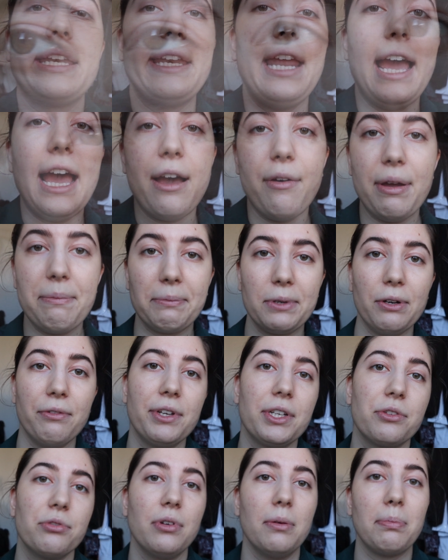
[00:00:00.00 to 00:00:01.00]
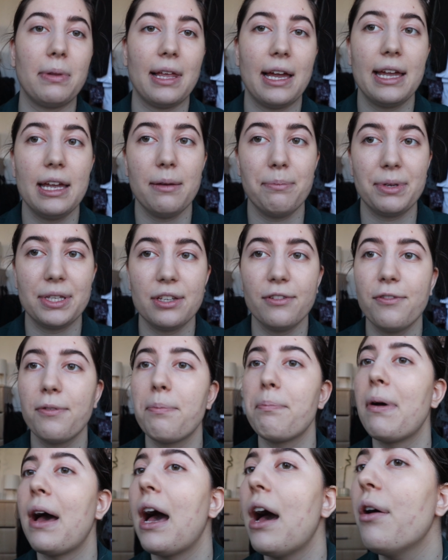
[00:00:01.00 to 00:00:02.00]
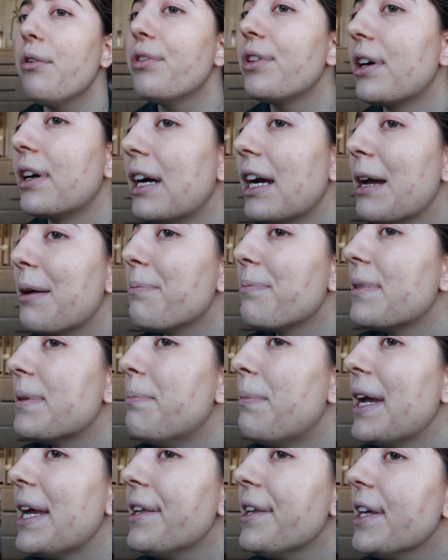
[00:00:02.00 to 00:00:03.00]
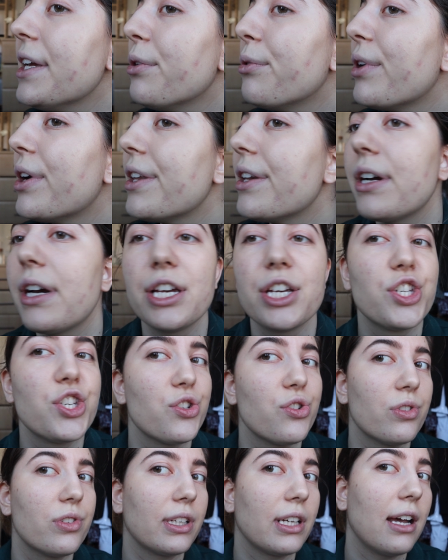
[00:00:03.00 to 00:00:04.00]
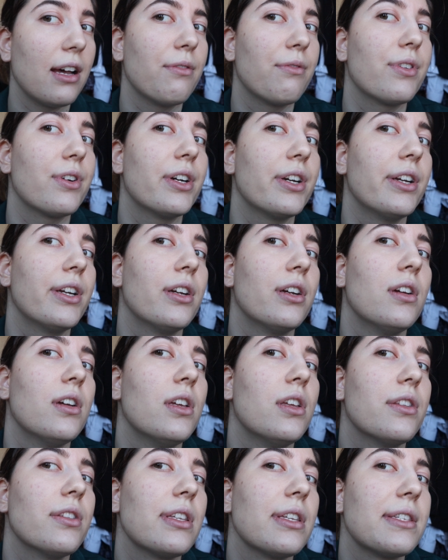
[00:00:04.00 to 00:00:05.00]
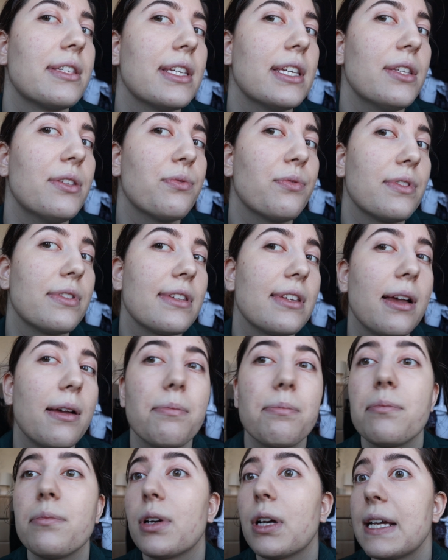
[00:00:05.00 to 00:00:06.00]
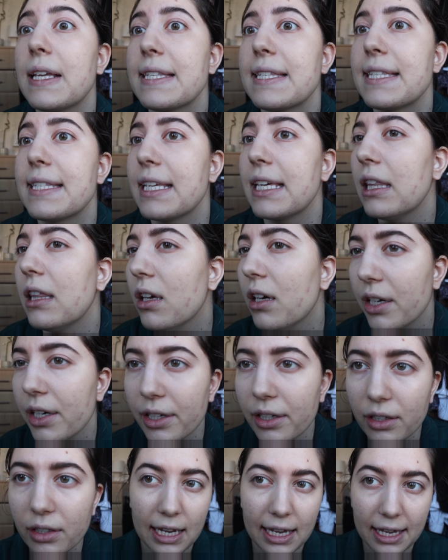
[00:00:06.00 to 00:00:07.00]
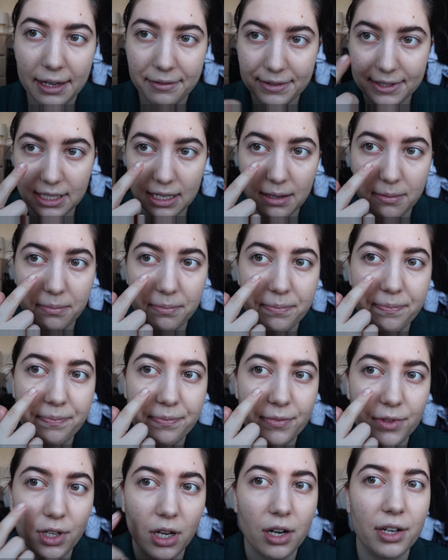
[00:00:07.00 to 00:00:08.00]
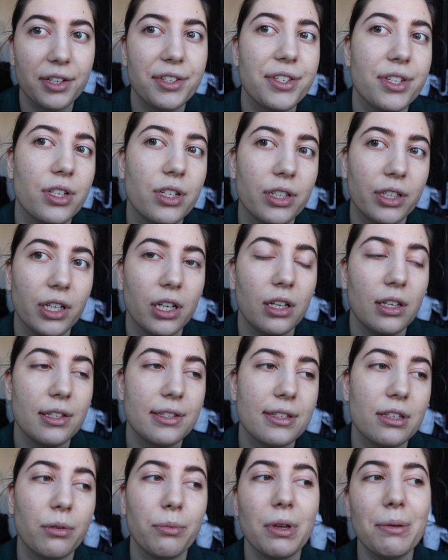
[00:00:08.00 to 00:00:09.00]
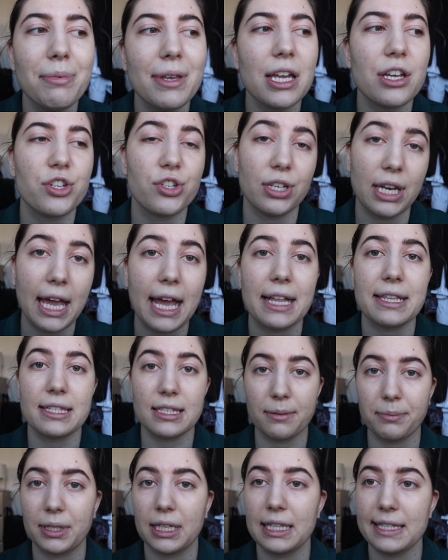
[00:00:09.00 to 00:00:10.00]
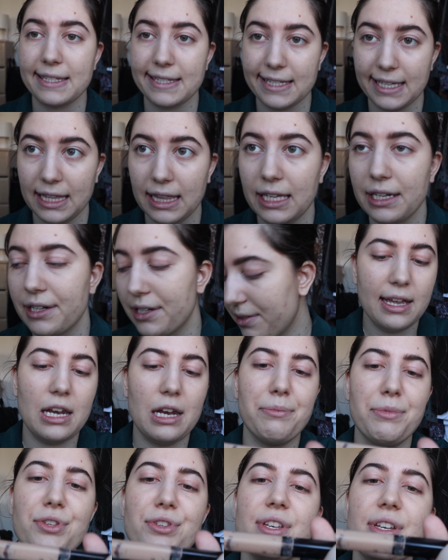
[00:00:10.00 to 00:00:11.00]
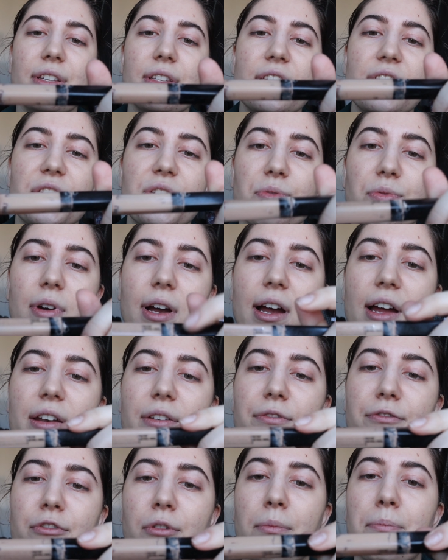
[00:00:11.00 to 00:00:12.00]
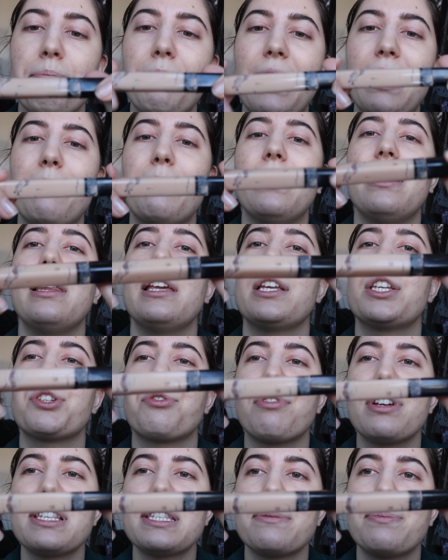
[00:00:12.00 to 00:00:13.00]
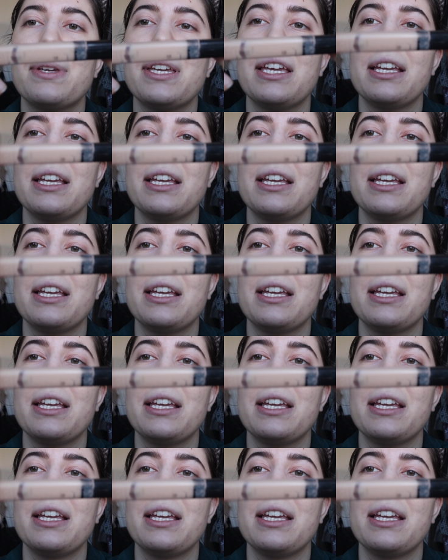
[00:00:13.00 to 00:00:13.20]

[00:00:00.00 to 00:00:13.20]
Now I'm going to apply a bit of powder. I'm debating whether I should cover the zits with some concealer. I have some dark circles, so maybe I should add some concealer. And I'm using this one from Maybelline. Trust me,